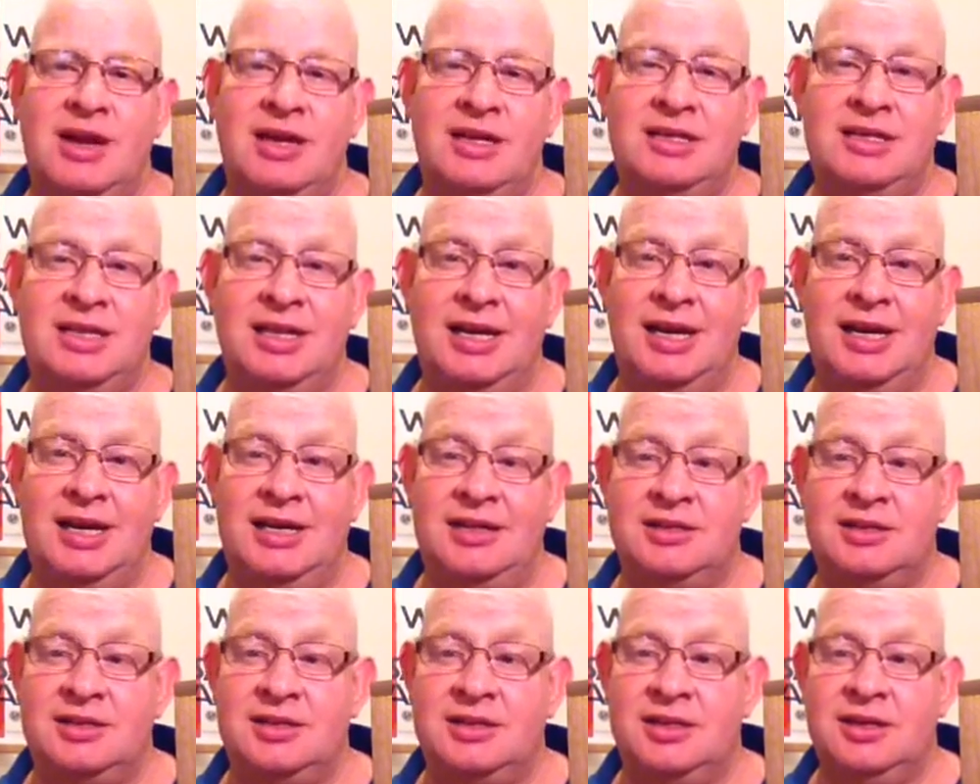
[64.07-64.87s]

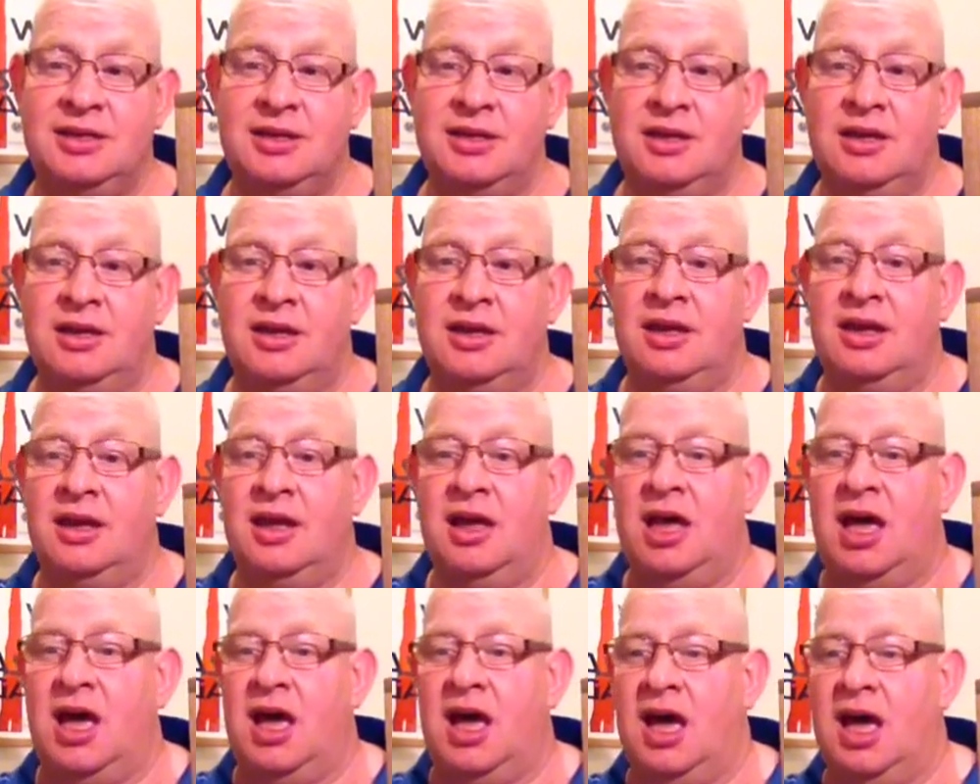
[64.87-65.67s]
Antilles.
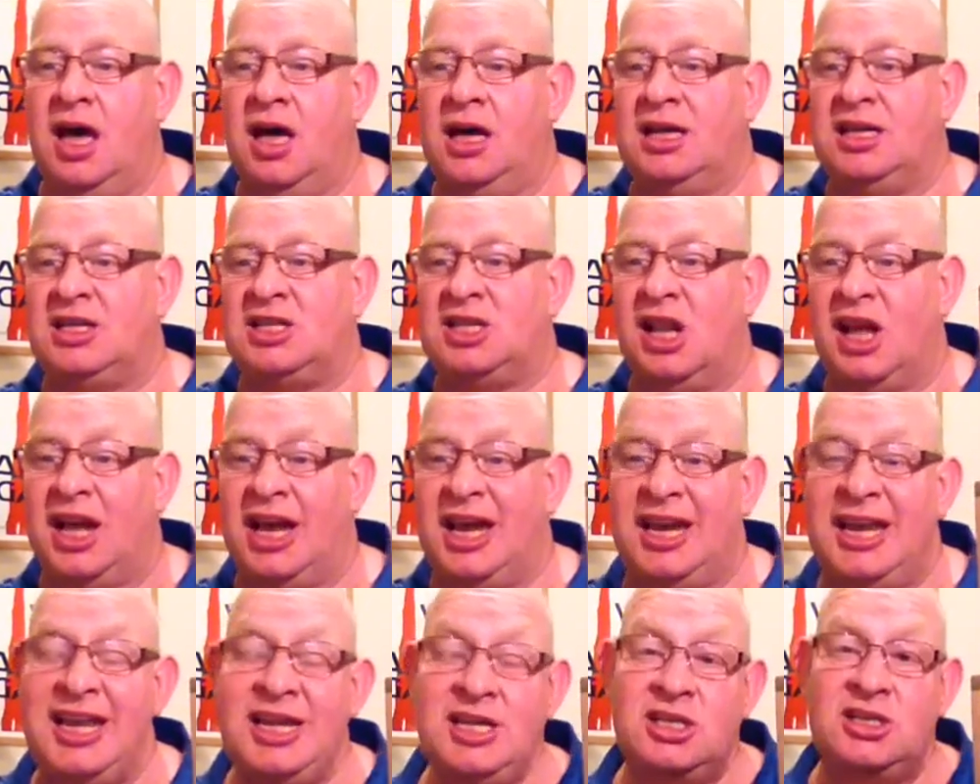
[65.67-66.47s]
It's
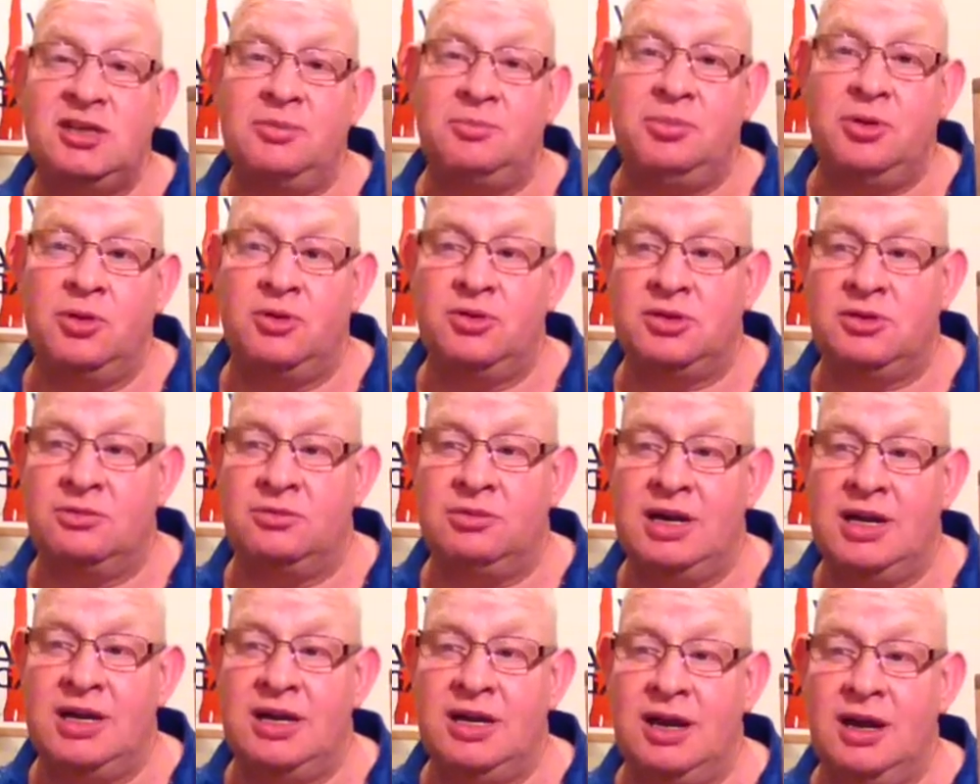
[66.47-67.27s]
lying east of Puerto
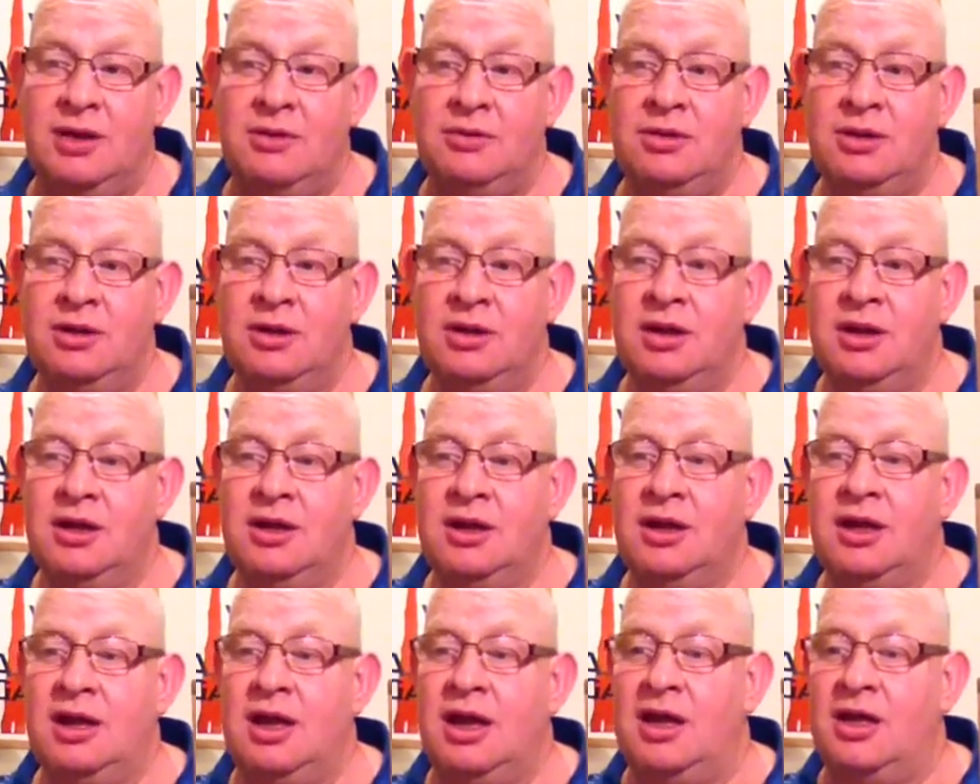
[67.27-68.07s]
Rico
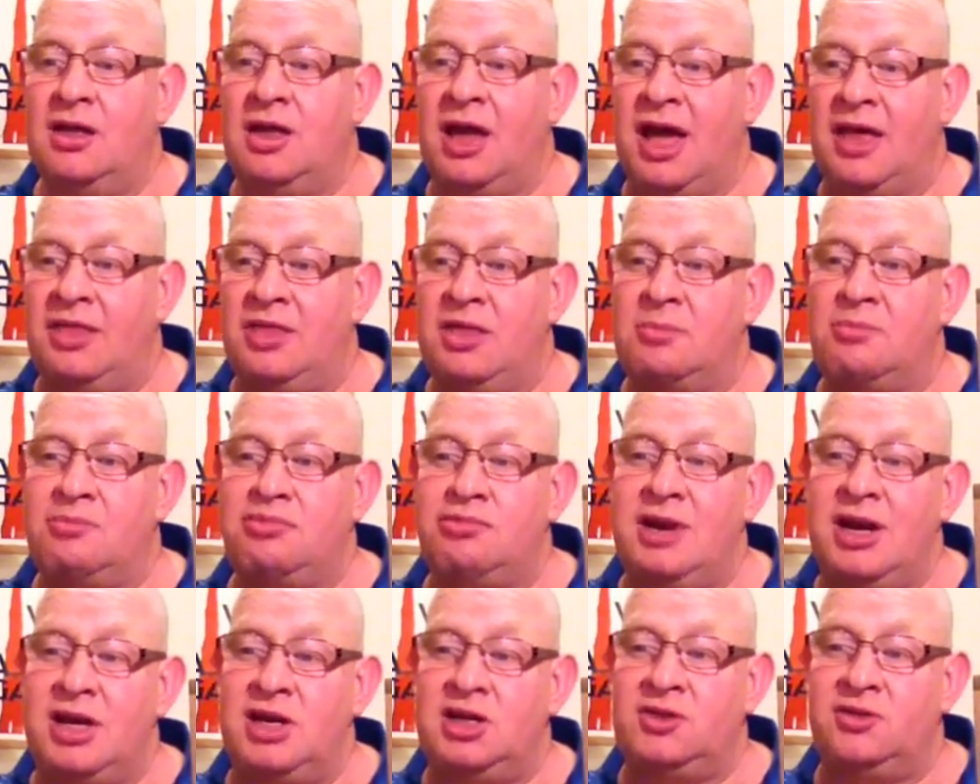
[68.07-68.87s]
and the
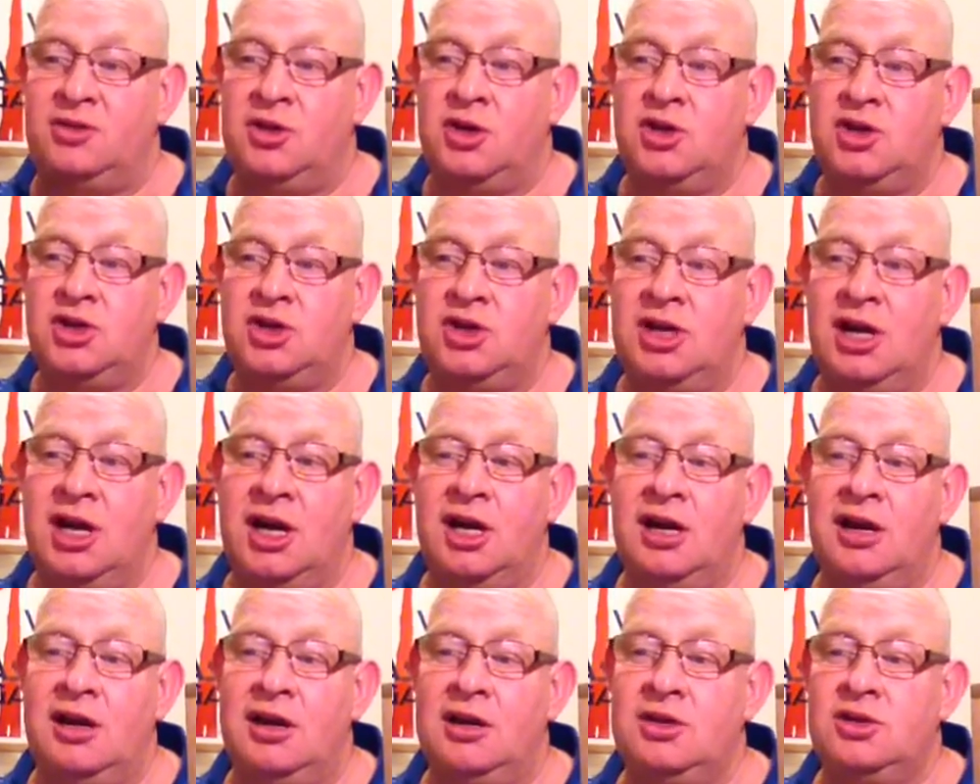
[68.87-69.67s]
British Virgin
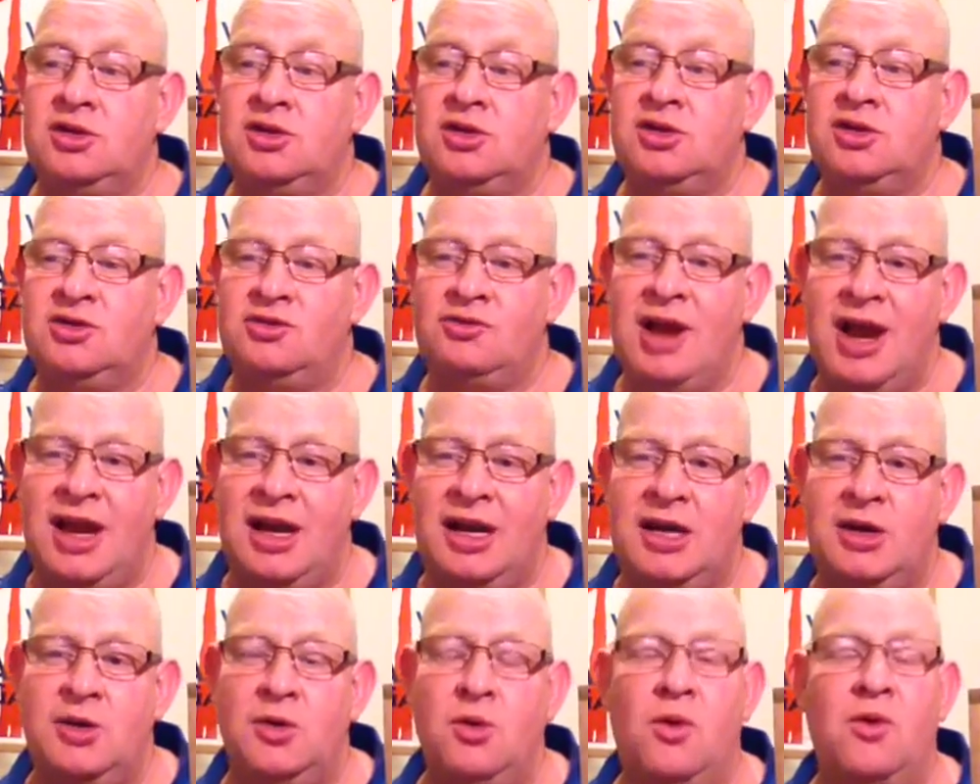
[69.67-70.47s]
Islands,
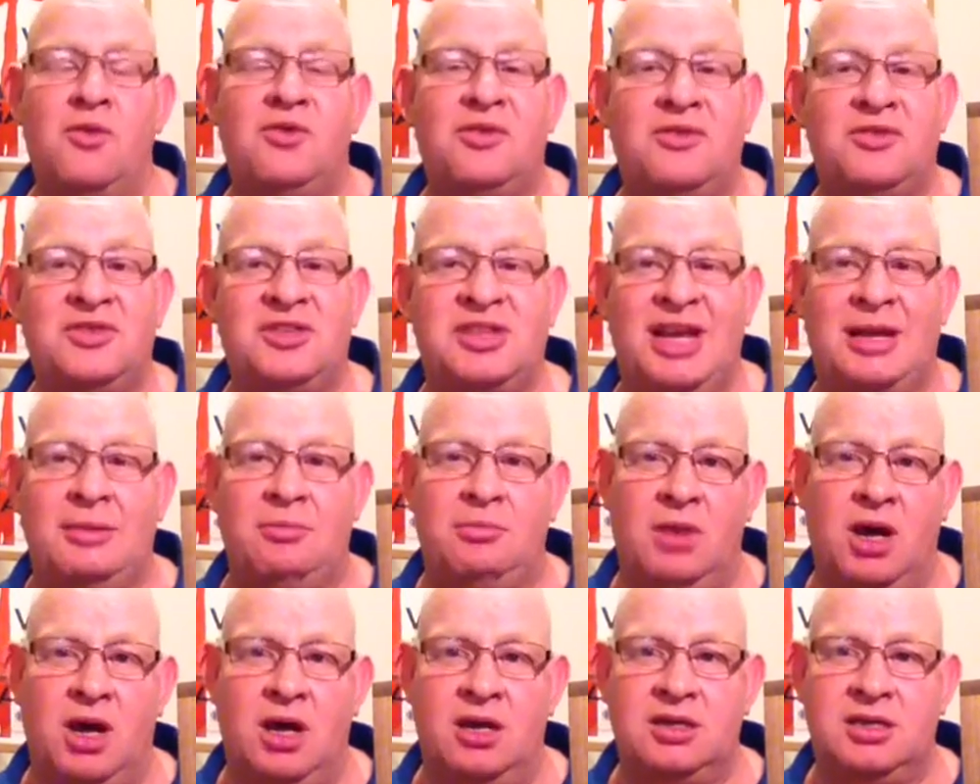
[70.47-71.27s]
directly north of St.
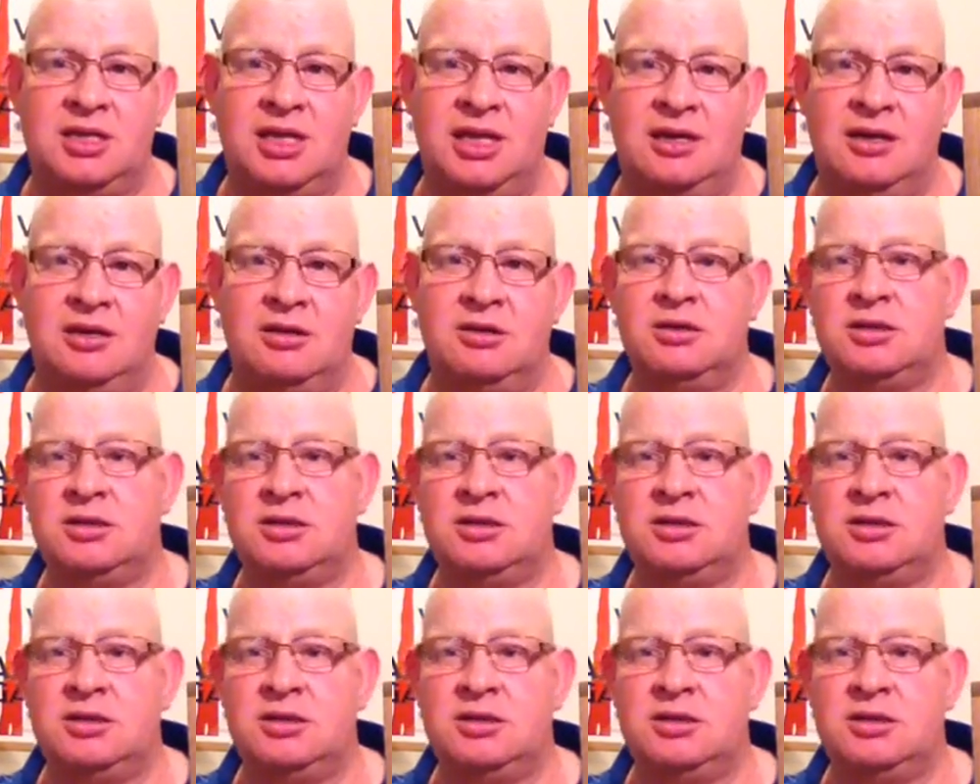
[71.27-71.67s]
Martin.